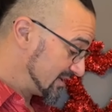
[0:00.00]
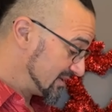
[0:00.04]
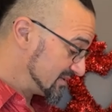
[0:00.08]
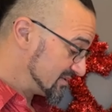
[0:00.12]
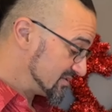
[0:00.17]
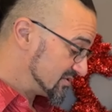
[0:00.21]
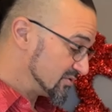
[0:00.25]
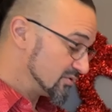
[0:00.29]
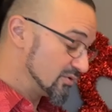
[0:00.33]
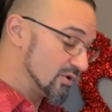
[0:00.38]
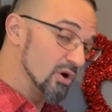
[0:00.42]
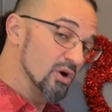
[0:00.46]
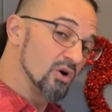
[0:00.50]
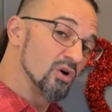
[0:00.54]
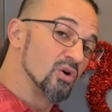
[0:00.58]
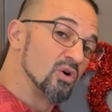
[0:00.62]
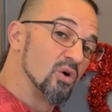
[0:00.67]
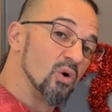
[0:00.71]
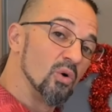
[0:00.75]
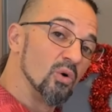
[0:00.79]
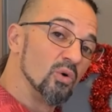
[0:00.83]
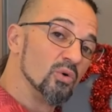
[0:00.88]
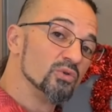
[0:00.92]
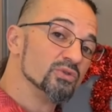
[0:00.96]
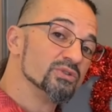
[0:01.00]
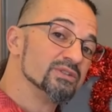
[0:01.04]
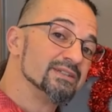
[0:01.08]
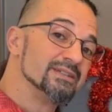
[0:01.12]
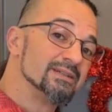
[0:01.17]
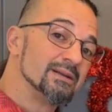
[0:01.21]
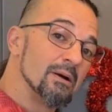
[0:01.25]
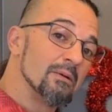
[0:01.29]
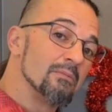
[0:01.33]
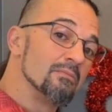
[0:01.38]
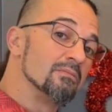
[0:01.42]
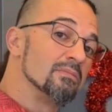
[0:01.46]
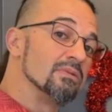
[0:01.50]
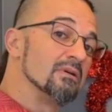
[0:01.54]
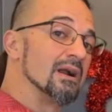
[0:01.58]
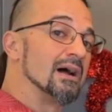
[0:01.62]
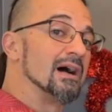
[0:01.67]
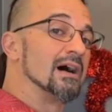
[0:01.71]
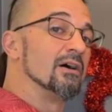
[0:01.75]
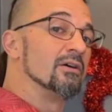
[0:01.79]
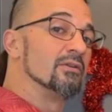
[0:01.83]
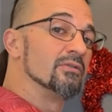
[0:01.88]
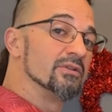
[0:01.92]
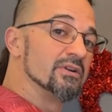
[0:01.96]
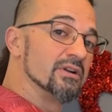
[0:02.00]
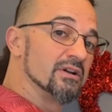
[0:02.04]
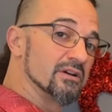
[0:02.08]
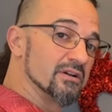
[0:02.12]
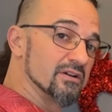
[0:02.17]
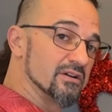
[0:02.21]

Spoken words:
to a golden brown